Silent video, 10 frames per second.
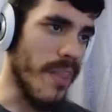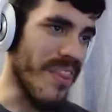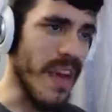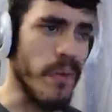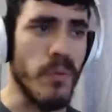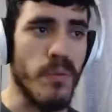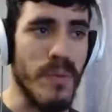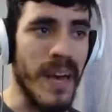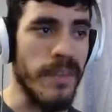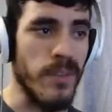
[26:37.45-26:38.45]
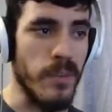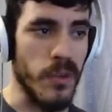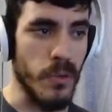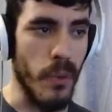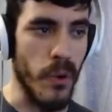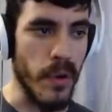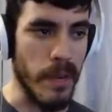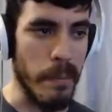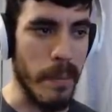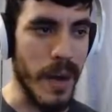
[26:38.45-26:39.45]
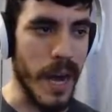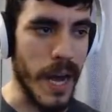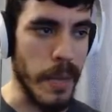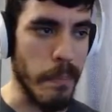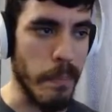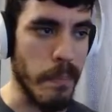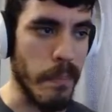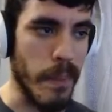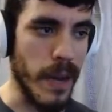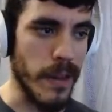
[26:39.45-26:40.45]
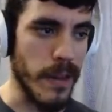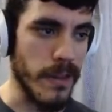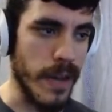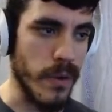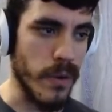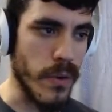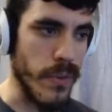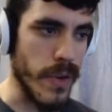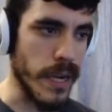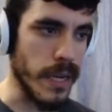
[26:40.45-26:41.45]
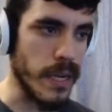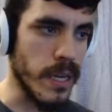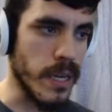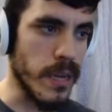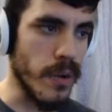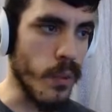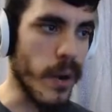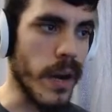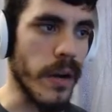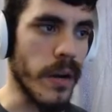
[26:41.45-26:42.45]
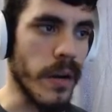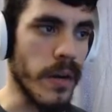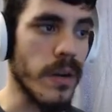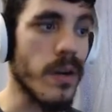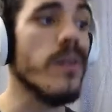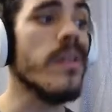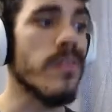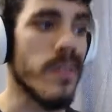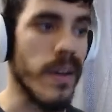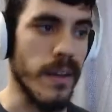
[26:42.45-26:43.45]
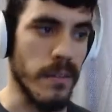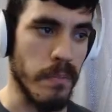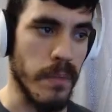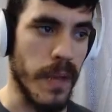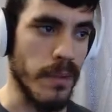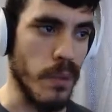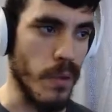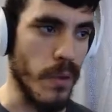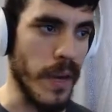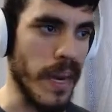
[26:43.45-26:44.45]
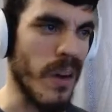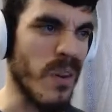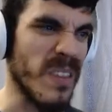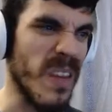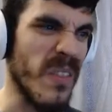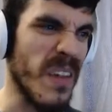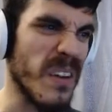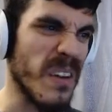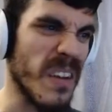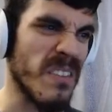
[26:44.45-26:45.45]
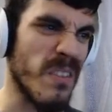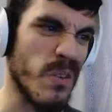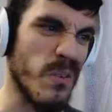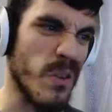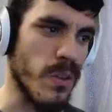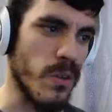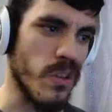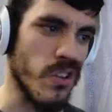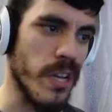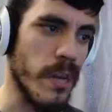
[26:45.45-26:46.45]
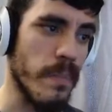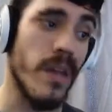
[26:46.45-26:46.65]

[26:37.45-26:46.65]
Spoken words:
That one will have to be supported by pylon tower thing, where this guy's passing over right now, down there, next to the truck, don't you see it?